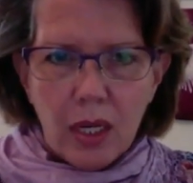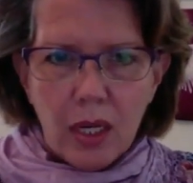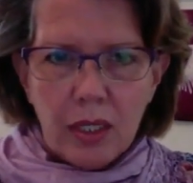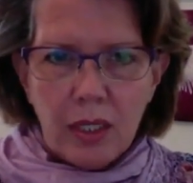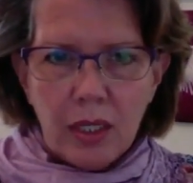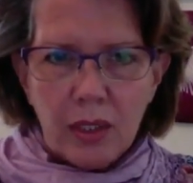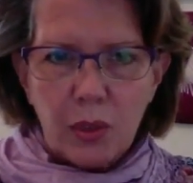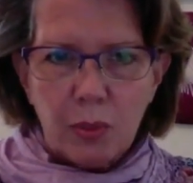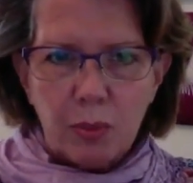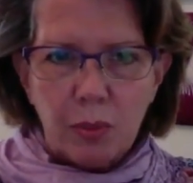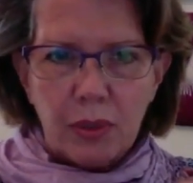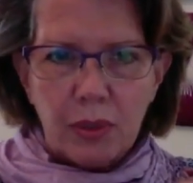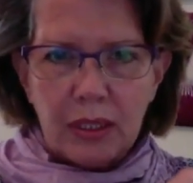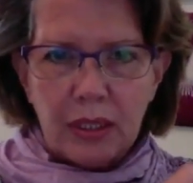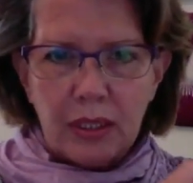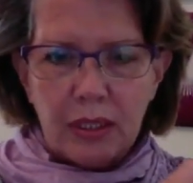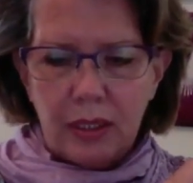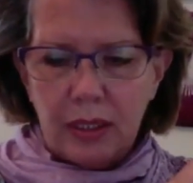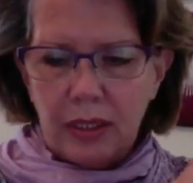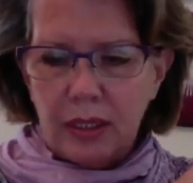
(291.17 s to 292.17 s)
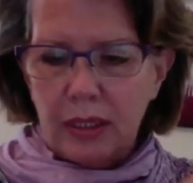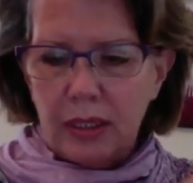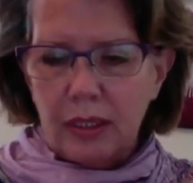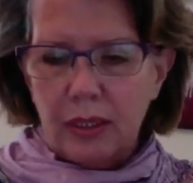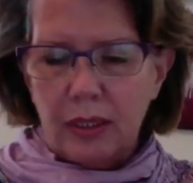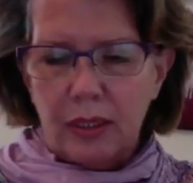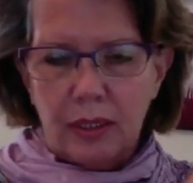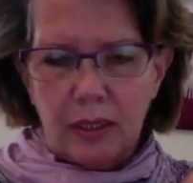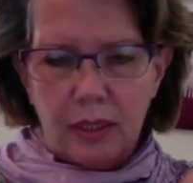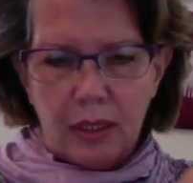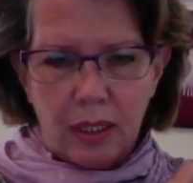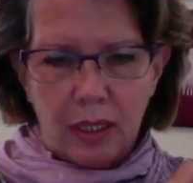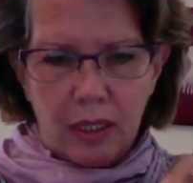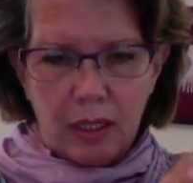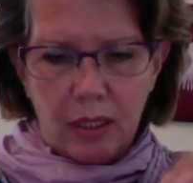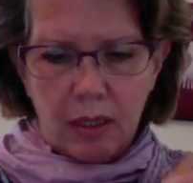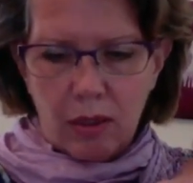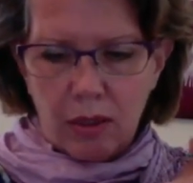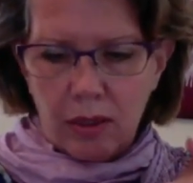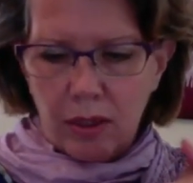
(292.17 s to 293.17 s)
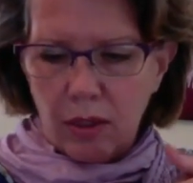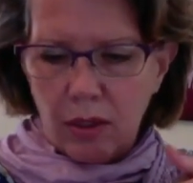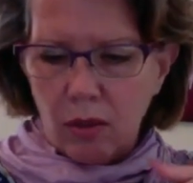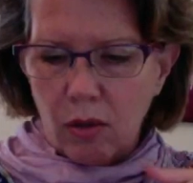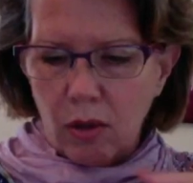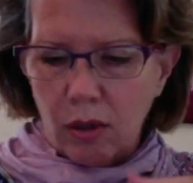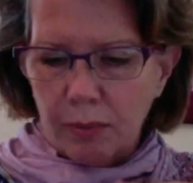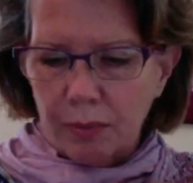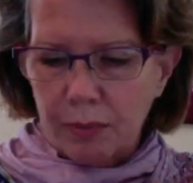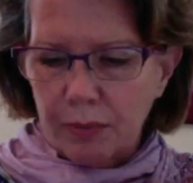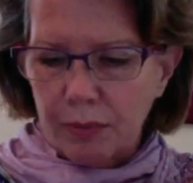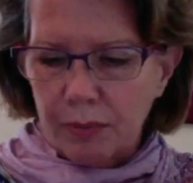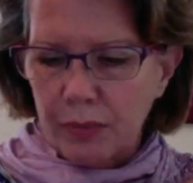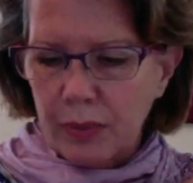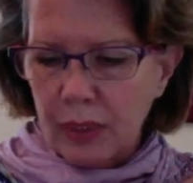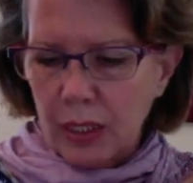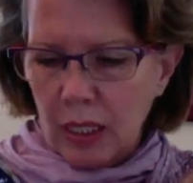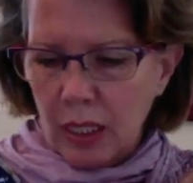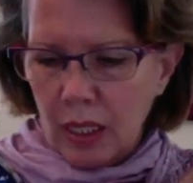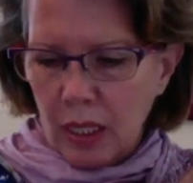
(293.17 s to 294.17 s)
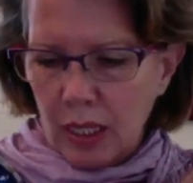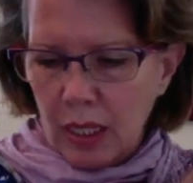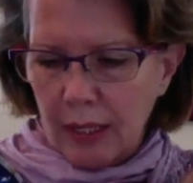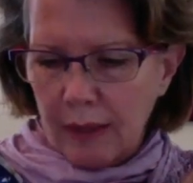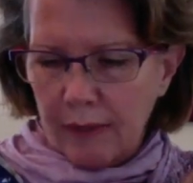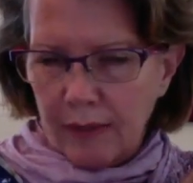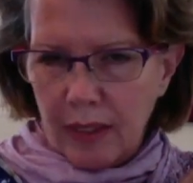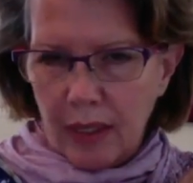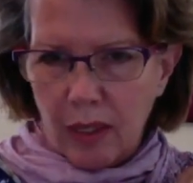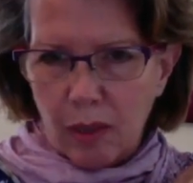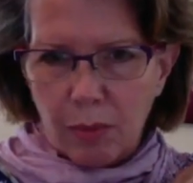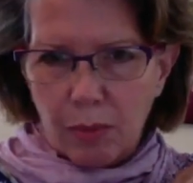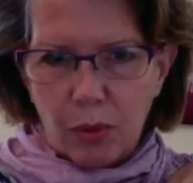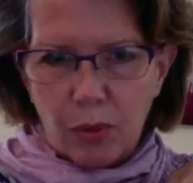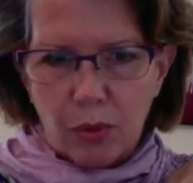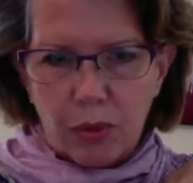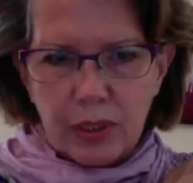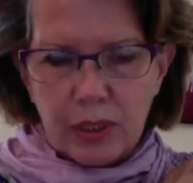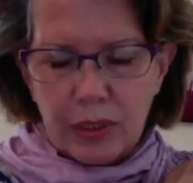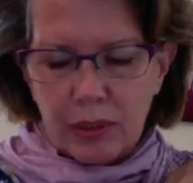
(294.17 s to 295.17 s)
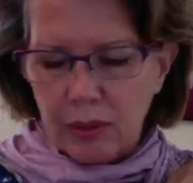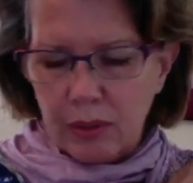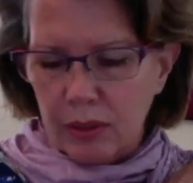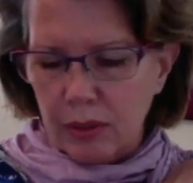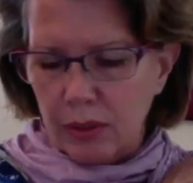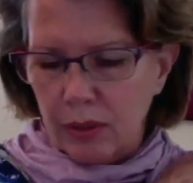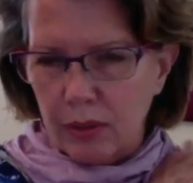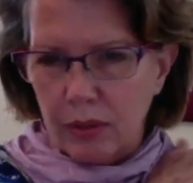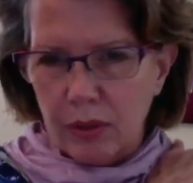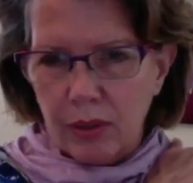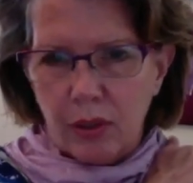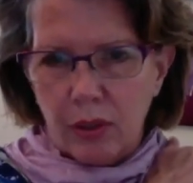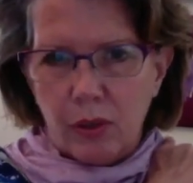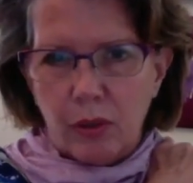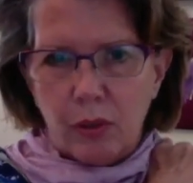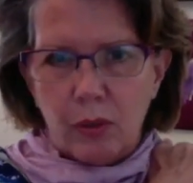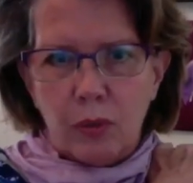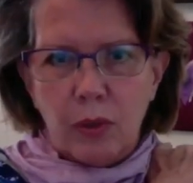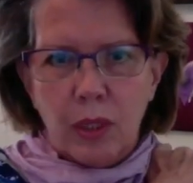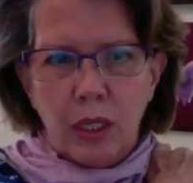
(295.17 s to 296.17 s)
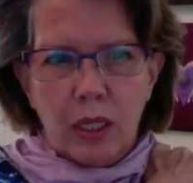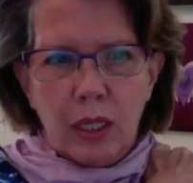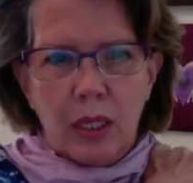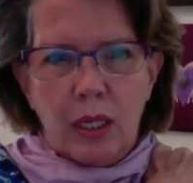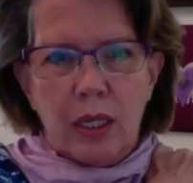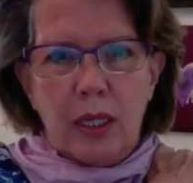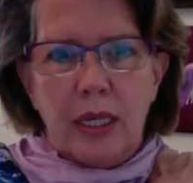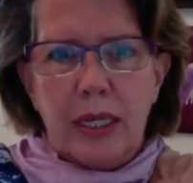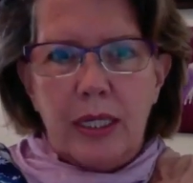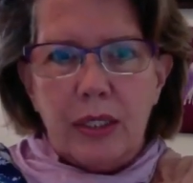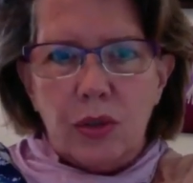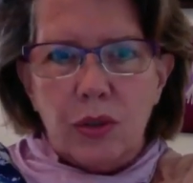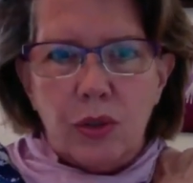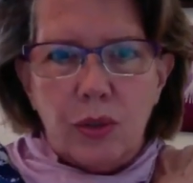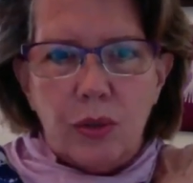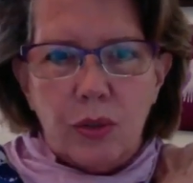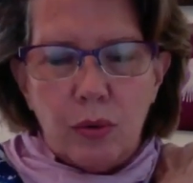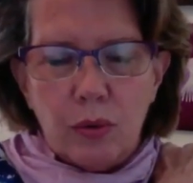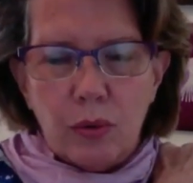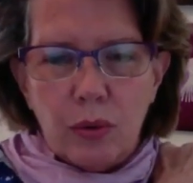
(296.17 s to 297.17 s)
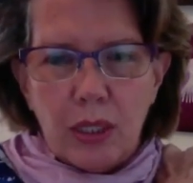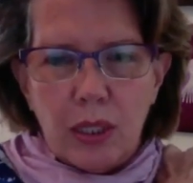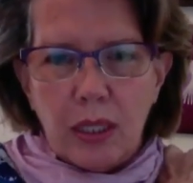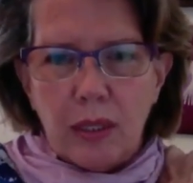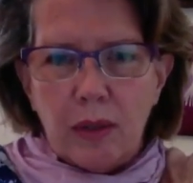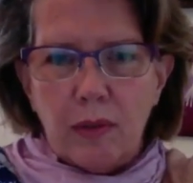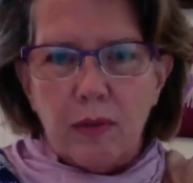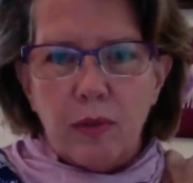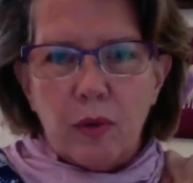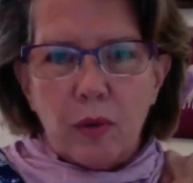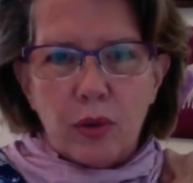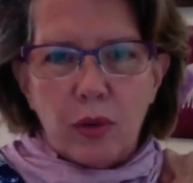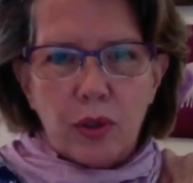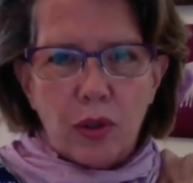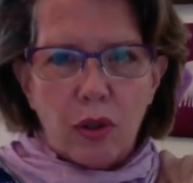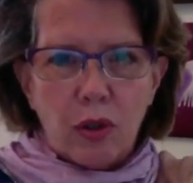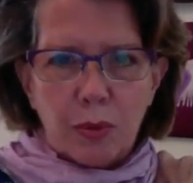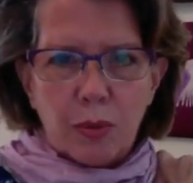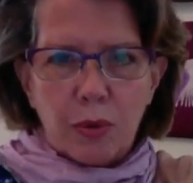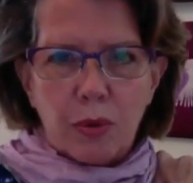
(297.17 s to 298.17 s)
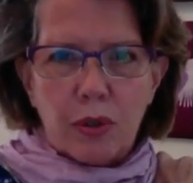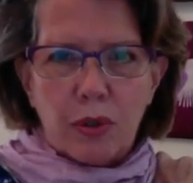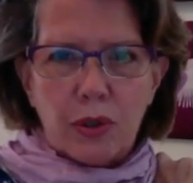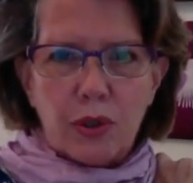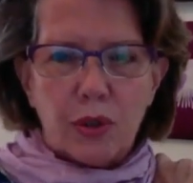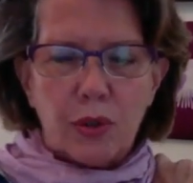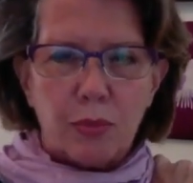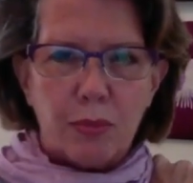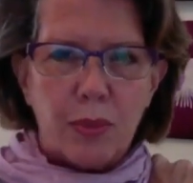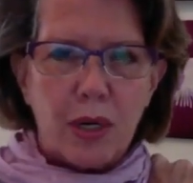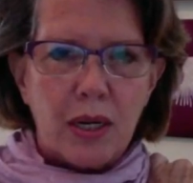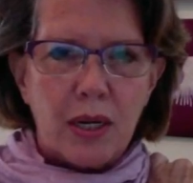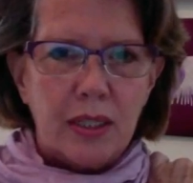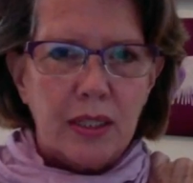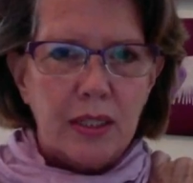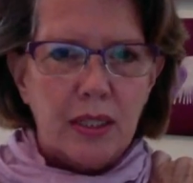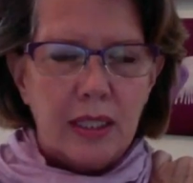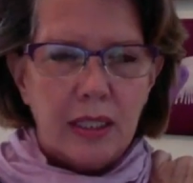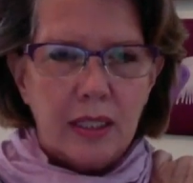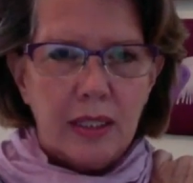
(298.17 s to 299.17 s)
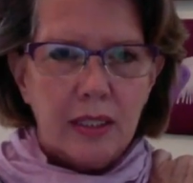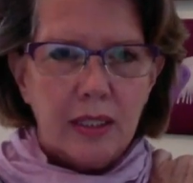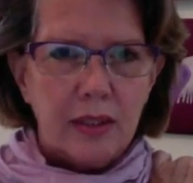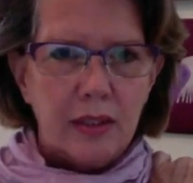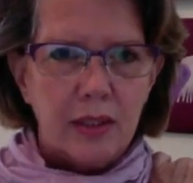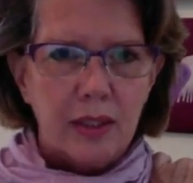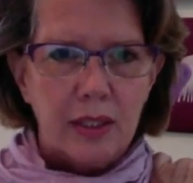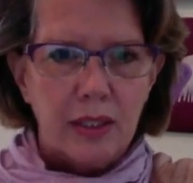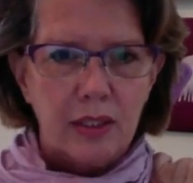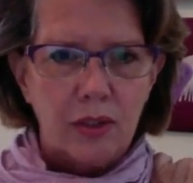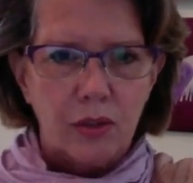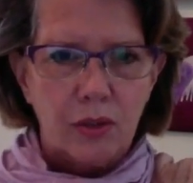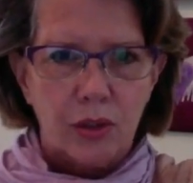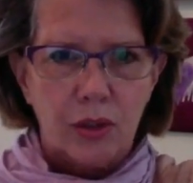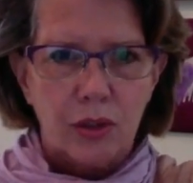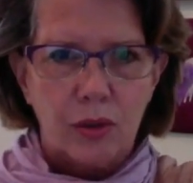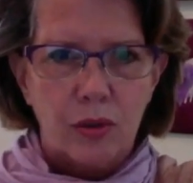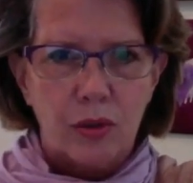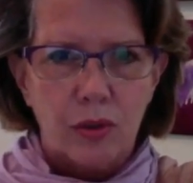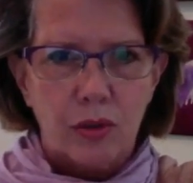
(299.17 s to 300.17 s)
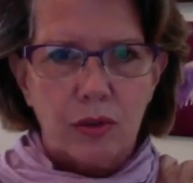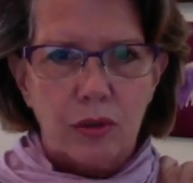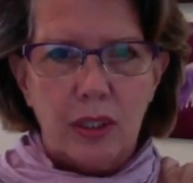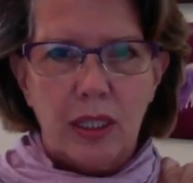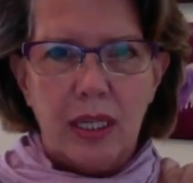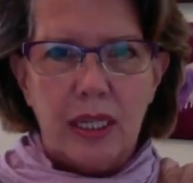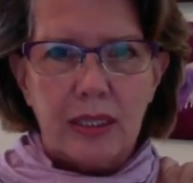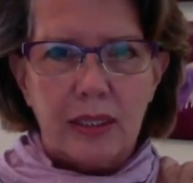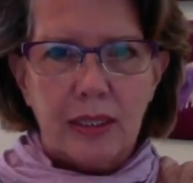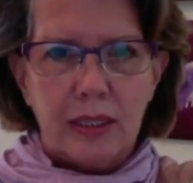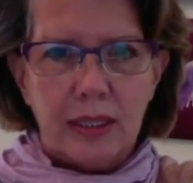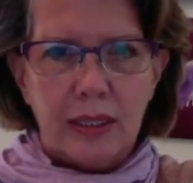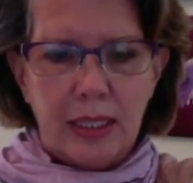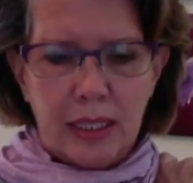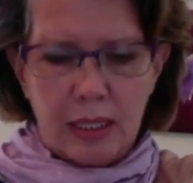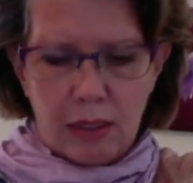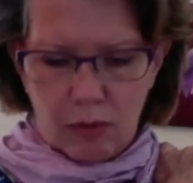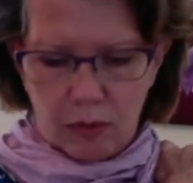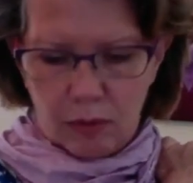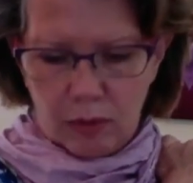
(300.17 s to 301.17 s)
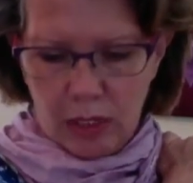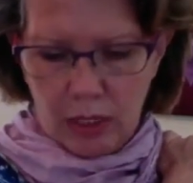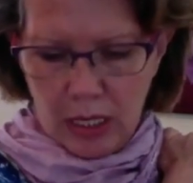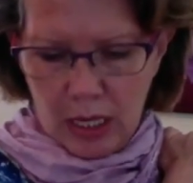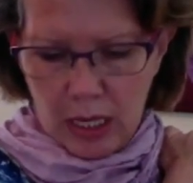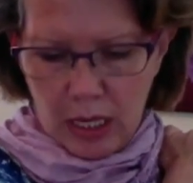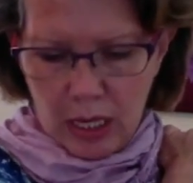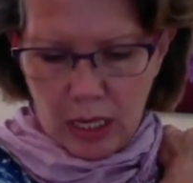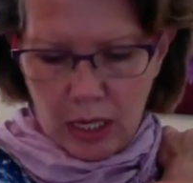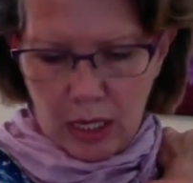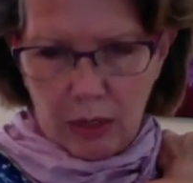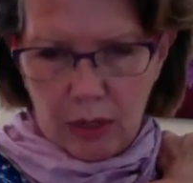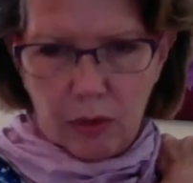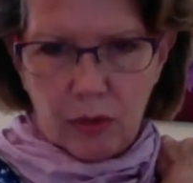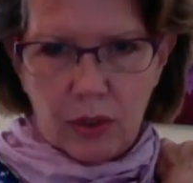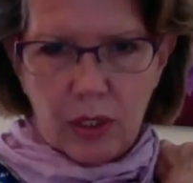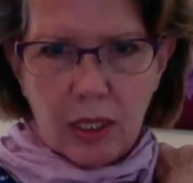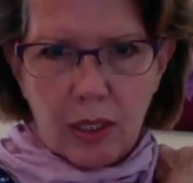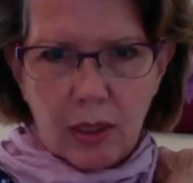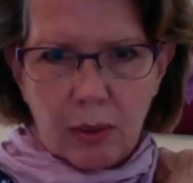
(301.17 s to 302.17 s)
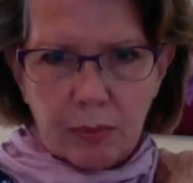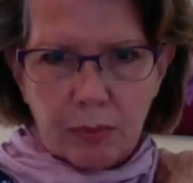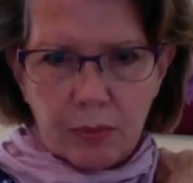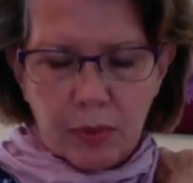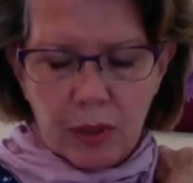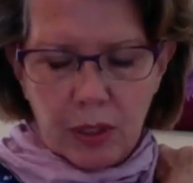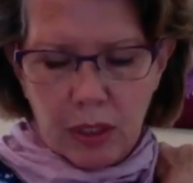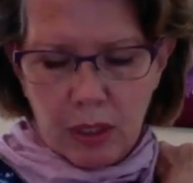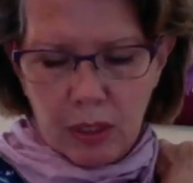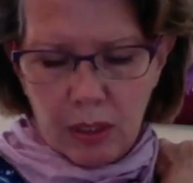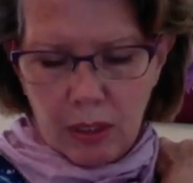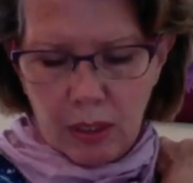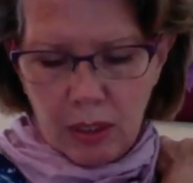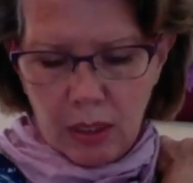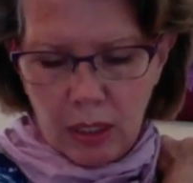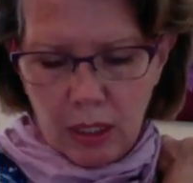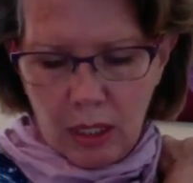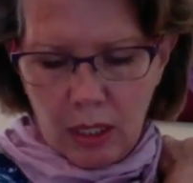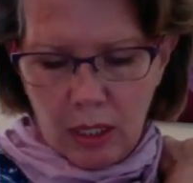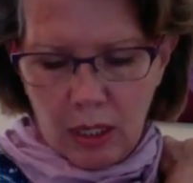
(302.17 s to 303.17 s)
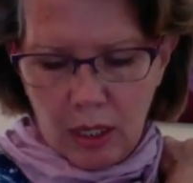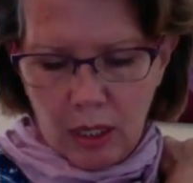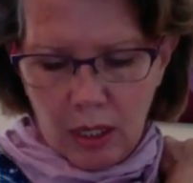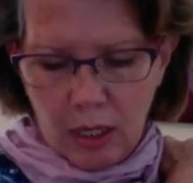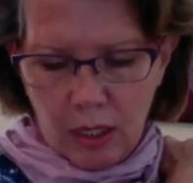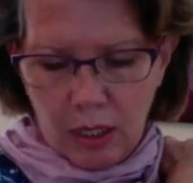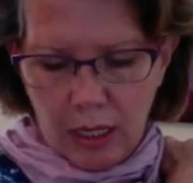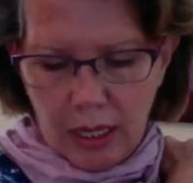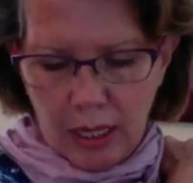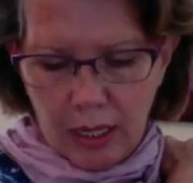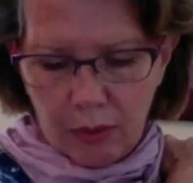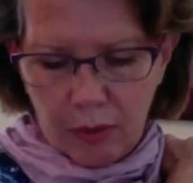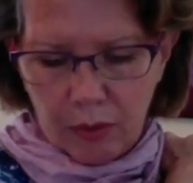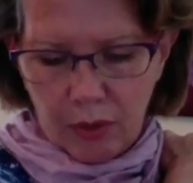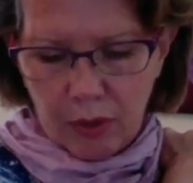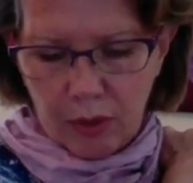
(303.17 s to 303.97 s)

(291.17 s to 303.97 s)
Next point is on the arm in the elbow crease. So As you fold your arm across your body like this, let your shoulders relax down, and you come out